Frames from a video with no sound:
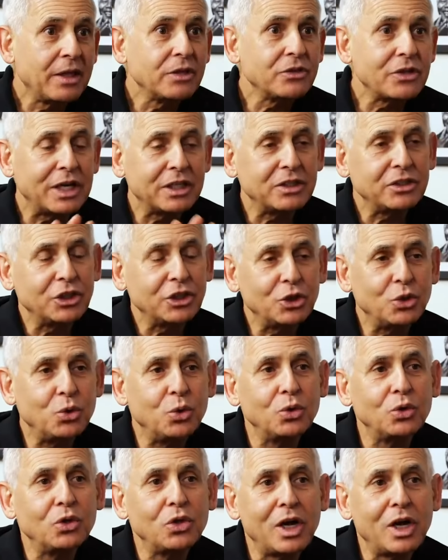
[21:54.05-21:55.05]
There's actually a
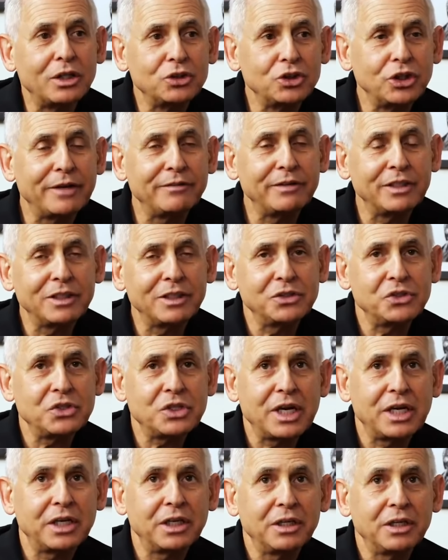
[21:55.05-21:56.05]
cool longevity
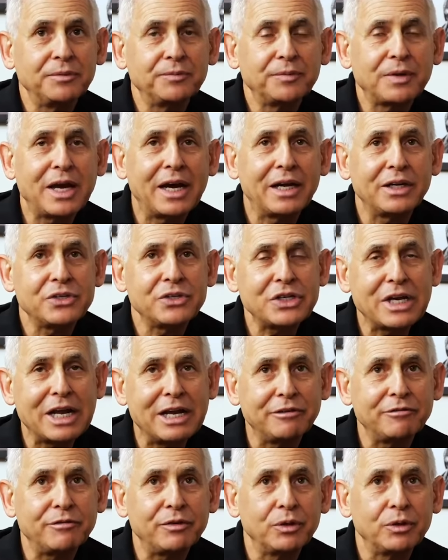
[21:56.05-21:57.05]
study out of
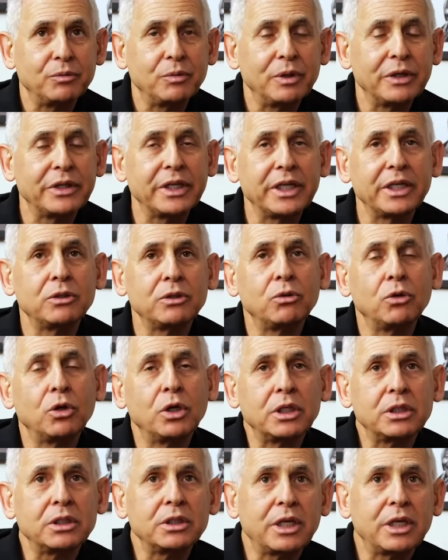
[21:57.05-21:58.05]
Stanford where they
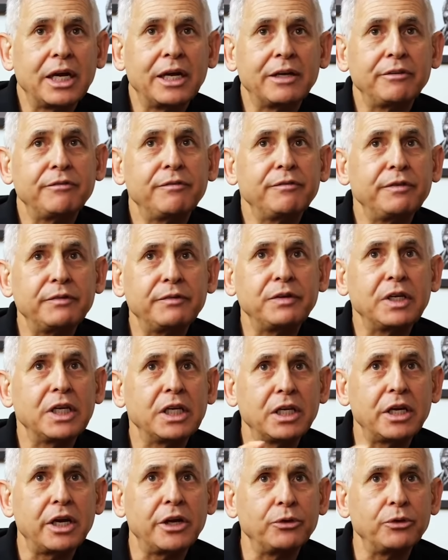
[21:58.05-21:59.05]
looked at
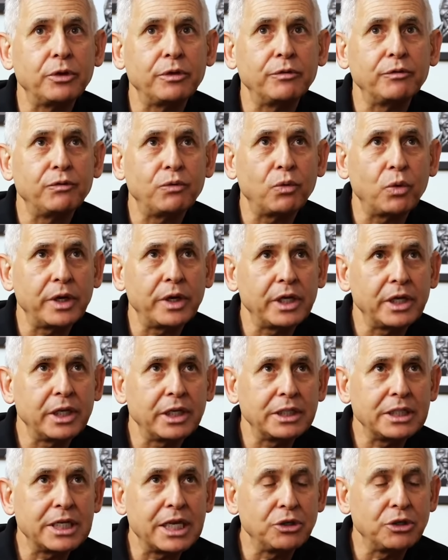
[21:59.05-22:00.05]

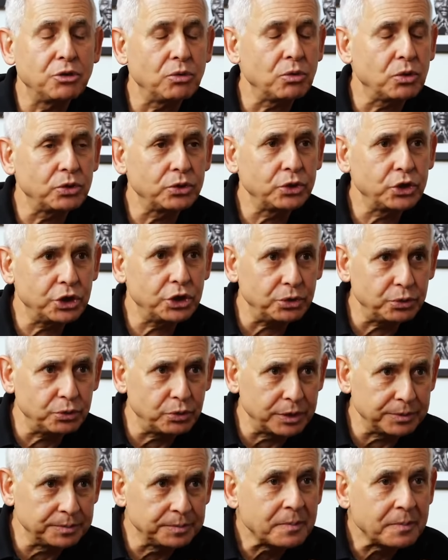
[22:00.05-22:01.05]
1,548 10 year old
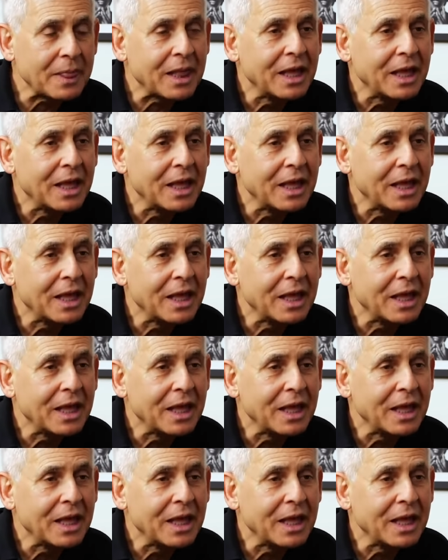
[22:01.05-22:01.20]
children